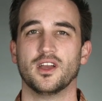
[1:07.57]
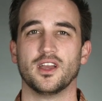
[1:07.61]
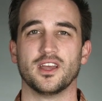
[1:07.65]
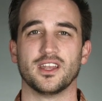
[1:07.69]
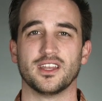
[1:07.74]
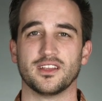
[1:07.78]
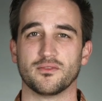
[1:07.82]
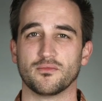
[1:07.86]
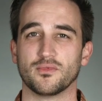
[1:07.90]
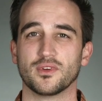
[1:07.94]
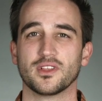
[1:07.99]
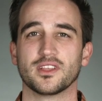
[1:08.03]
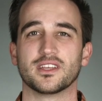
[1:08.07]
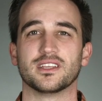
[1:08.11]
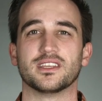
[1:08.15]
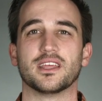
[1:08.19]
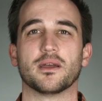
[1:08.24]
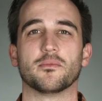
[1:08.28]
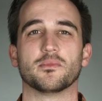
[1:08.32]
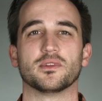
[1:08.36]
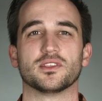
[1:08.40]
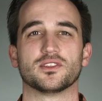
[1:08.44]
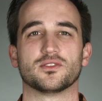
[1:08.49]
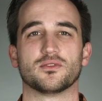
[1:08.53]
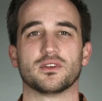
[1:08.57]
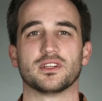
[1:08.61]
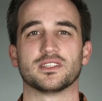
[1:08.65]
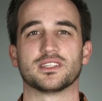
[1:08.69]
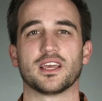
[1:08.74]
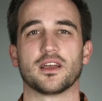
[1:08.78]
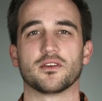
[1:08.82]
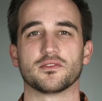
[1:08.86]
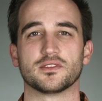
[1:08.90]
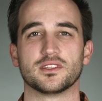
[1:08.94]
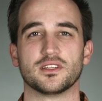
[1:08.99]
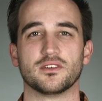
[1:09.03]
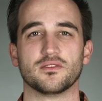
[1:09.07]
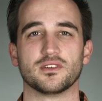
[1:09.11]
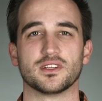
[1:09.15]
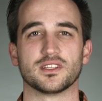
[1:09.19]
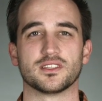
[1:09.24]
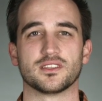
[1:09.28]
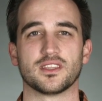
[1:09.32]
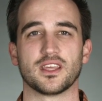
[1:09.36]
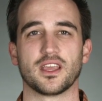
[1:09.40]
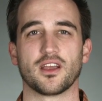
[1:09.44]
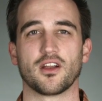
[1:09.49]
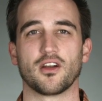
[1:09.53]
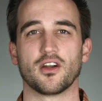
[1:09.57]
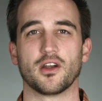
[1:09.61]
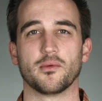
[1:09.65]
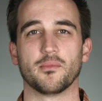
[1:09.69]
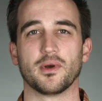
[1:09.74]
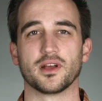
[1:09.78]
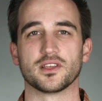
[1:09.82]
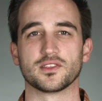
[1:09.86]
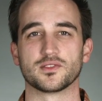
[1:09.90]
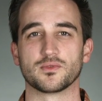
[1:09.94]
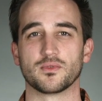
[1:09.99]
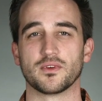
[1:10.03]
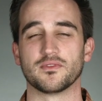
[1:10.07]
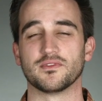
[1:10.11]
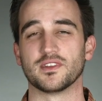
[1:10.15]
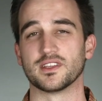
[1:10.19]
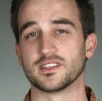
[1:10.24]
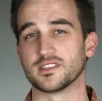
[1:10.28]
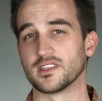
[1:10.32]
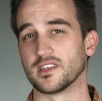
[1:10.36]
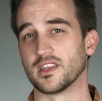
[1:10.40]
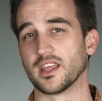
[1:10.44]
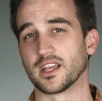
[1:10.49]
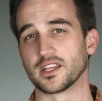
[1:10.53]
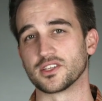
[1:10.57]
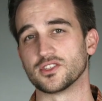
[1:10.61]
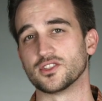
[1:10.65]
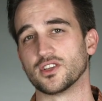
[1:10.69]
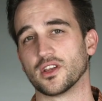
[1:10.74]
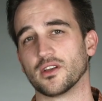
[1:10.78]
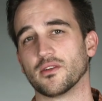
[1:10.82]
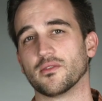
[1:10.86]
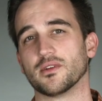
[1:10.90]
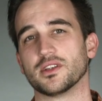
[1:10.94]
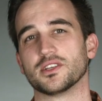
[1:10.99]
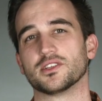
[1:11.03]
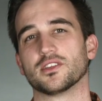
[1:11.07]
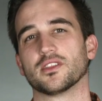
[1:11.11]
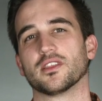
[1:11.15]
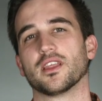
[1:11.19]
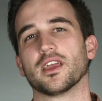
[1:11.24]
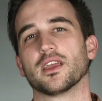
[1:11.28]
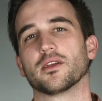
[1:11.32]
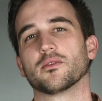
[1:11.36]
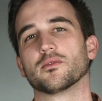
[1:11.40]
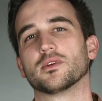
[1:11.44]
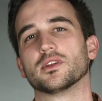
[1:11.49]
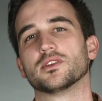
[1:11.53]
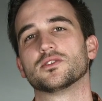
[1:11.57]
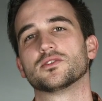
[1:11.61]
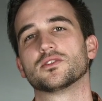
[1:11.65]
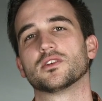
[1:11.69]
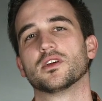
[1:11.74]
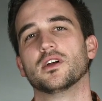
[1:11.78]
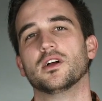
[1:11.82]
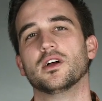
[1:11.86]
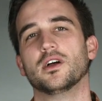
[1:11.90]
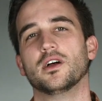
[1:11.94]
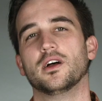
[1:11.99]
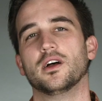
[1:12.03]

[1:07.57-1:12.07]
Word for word: and it really demonstrates how serious they are about Swift as a next-generation language.